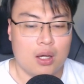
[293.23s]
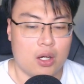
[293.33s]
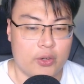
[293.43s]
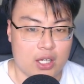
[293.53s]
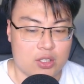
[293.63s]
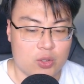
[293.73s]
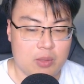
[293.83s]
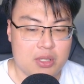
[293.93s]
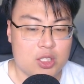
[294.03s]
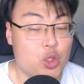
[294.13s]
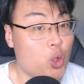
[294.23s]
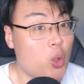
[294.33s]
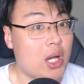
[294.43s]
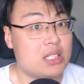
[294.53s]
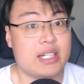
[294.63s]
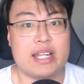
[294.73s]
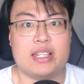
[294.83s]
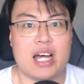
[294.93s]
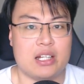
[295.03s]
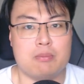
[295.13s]
Okay, so let me just show you guys
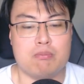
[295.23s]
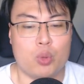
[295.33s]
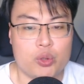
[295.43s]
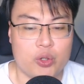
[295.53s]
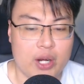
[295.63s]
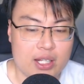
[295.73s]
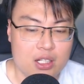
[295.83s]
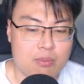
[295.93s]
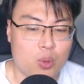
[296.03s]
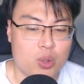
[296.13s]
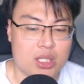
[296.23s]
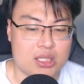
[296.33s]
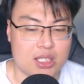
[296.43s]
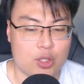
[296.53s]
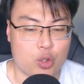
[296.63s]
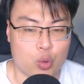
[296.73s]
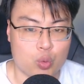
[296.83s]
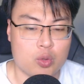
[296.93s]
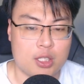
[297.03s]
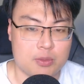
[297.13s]
another mode. Or another mode is the
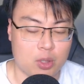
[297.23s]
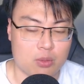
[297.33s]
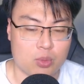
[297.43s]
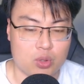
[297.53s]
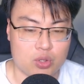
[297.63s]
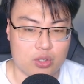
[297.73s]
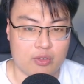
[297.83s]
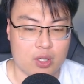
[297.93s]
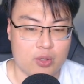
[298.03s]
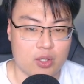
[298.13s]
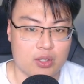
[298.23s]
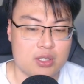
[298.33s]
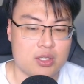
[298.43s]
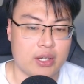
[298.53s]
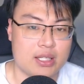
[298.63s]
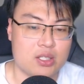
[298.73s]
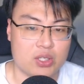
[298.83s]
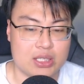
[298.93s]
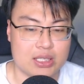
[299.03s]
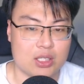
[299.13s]
two spot mode. So if I click on this, okay, so
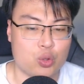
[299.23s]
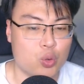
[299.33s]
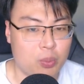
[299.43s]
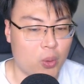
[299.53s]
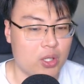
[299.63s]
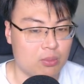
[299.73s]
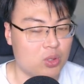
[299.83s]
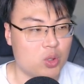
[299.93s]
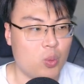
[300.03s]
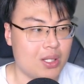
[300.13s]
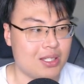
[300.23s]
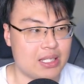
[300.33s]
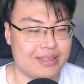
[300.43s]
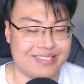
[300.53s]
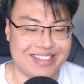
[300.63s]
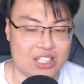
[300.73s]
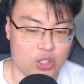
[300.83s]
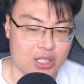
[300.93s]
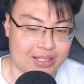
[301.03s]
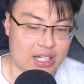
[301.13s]
this is a two point mode. So what it
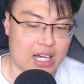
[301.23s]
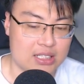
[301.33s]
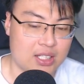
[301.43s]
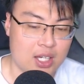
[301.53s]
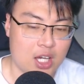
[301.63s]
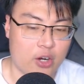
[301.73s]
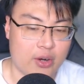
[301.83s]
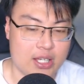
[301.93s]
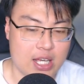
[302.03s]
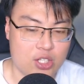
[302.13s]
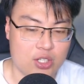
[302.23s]
actually does, or it actually